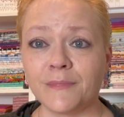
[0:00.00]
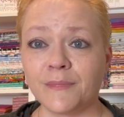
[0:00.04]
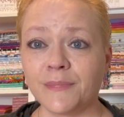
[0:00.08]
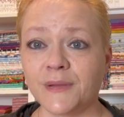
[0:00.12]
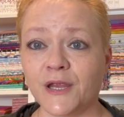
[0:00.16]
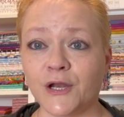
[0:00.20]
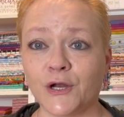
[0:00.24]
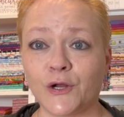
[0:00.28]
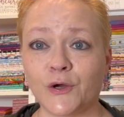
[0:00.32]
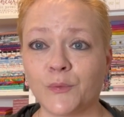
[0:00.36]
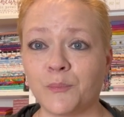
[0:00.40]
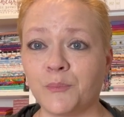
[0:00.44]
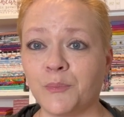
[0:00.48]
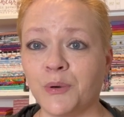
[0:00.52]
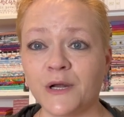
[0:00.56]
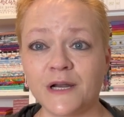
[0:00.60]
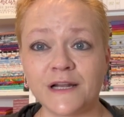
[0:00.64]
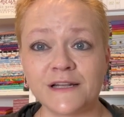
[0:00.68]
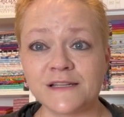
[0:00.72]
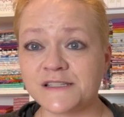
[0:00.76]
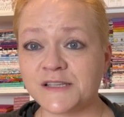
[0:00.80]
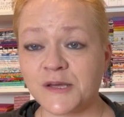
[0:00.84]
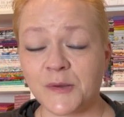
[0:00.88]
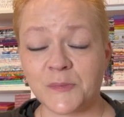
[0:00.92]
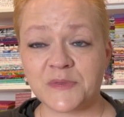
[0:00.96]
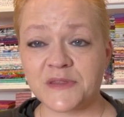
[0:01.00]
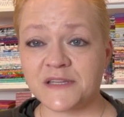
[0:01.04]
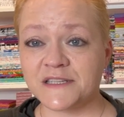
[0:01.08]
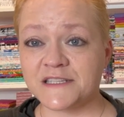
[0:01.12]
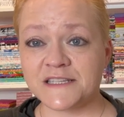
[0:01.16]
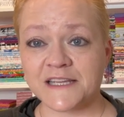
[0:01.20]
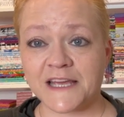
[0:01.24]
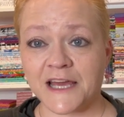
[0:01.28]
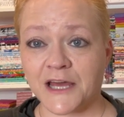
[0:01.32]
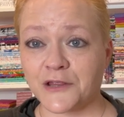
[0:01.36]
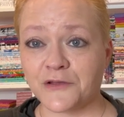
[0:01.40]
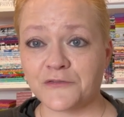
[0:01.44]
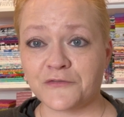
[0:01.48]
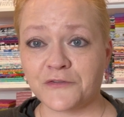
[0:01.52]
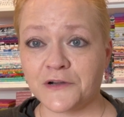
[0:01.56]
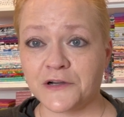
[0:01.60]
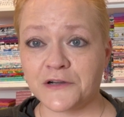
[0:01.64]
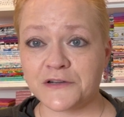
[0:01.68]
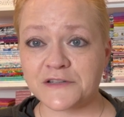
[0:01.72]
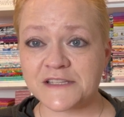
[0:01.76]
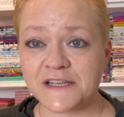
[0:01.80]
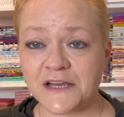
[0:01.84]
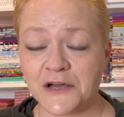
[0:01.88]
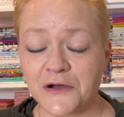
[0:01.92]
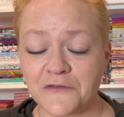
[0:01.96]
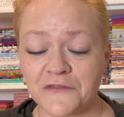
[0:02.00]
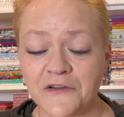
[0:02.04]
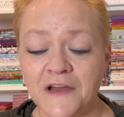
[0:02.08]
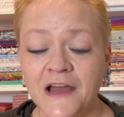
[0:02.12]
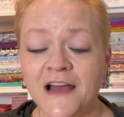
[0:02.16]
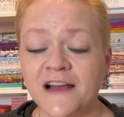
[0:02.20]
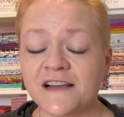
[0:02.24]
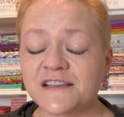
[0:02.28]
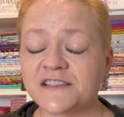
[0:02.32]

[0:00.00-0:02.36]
you know, putting something together for yourself.